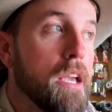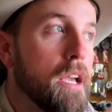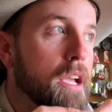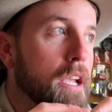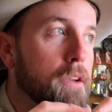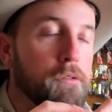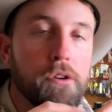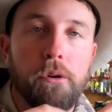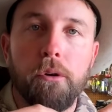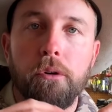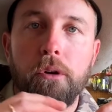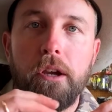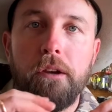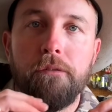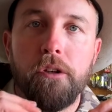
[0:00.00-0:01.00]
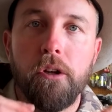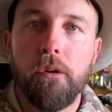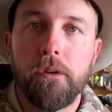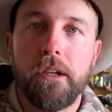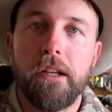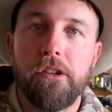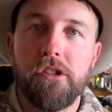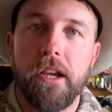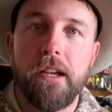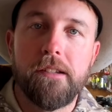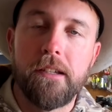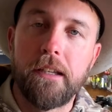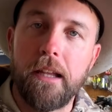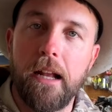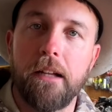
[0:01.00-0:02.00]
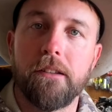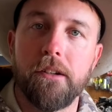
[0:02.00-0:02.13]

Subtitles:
if you don't get a chance to get out